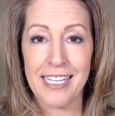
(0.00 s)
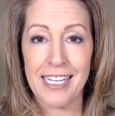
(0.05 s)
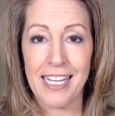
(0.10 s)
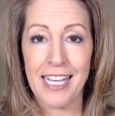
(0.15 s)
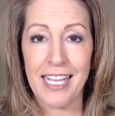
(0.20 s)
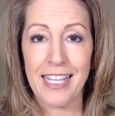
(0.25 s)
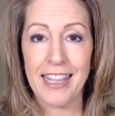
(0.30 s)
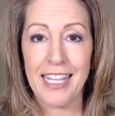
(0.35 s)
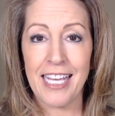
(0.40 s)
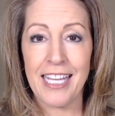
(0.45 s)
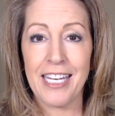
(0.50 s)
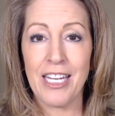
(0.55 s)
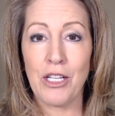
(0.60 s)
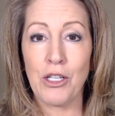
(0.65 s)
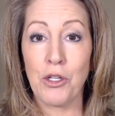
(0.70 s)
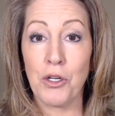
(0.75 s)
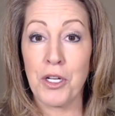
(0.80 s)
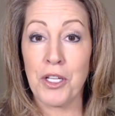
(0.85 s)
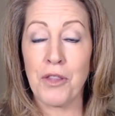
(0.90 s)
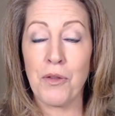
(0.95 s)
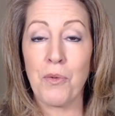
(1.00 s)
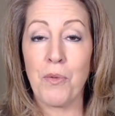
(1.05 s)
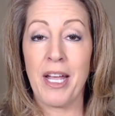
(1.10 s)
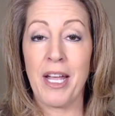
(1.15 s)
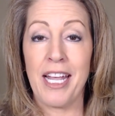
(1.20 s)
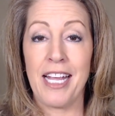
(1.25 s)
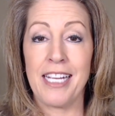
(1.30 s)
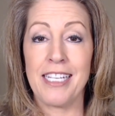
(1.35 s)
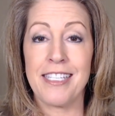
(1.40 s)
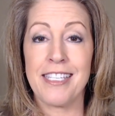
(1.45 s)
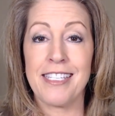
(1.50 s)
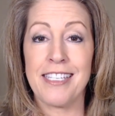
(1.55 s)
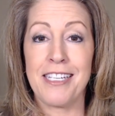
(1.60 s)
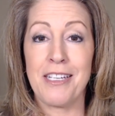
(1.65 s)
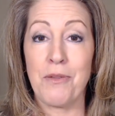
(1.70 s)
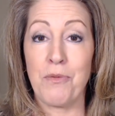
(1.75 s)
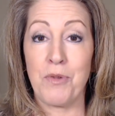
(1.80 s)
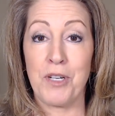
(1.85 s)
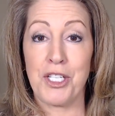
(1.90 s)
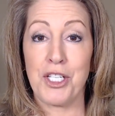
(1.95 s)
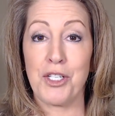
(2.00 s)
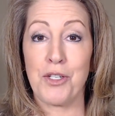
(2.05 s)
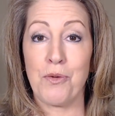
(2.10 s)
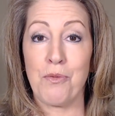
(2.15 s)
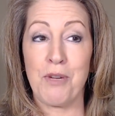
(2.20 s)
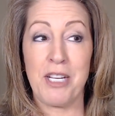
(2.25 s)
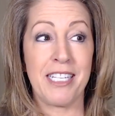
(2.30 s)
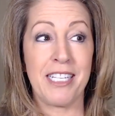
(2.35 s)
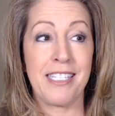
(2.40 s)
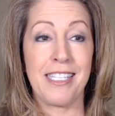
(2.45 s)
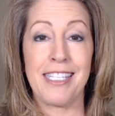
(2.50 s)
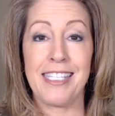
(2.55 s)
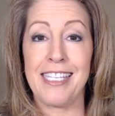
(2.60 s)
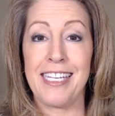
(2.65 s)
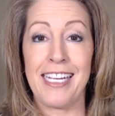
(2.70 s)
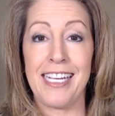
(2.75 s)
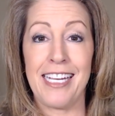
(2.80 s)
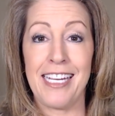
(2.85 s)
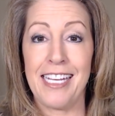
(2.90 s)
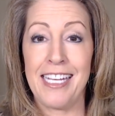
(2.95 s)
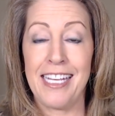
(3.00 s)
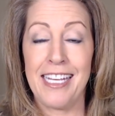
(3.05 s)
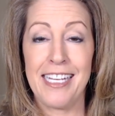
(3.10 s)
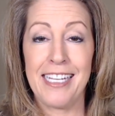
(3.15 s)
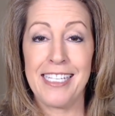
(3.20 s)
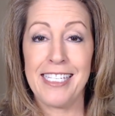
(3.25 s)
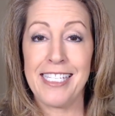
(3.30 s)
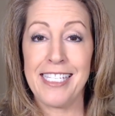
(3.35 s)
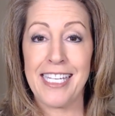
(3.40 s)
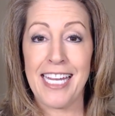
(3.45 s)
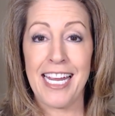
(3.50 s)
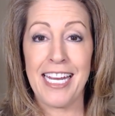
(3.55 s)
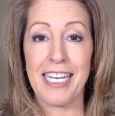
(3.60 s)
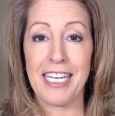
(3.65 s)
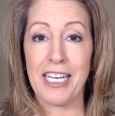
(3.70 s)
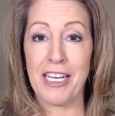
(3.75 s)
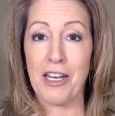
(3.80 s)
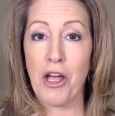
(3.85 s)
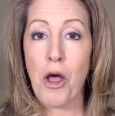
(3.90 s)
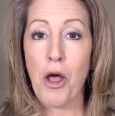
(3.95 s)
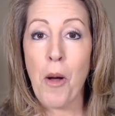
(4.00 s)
and then look at the ways in which we can see Satan